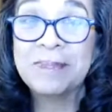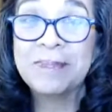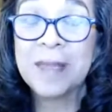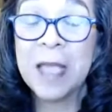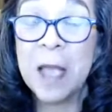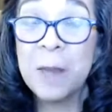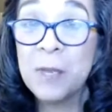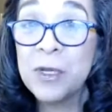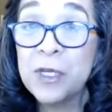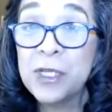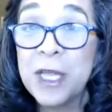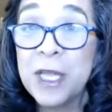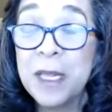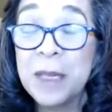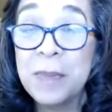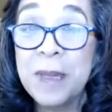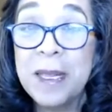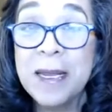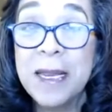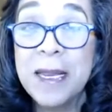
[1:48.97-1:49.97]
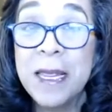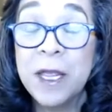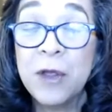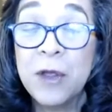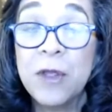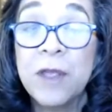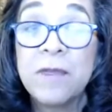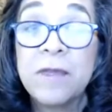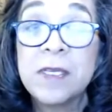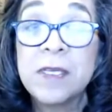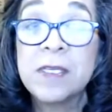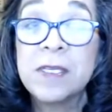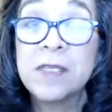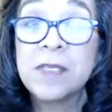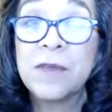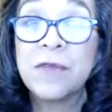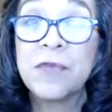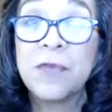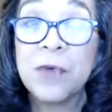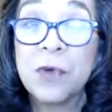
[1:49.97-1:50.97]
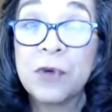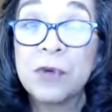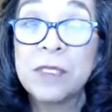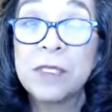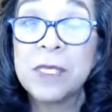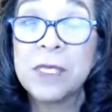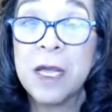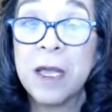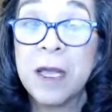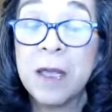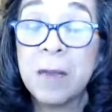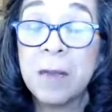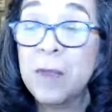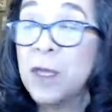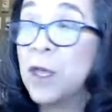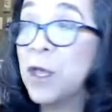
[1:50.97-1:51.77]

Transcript: I appreciate you being here. If this is the first time